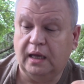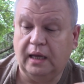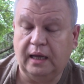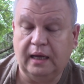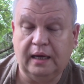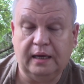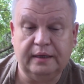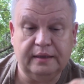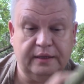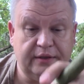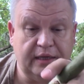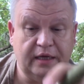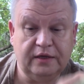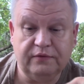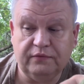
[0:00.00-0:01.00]
And
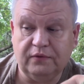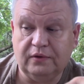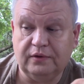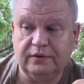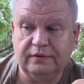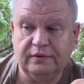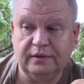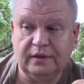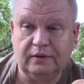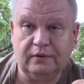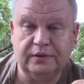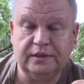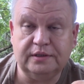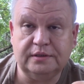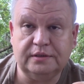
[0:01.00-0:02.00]
thank you for all all
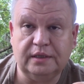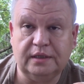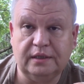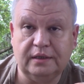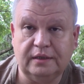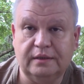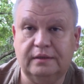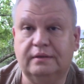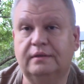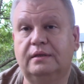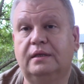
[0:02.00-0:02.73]
this. Uh,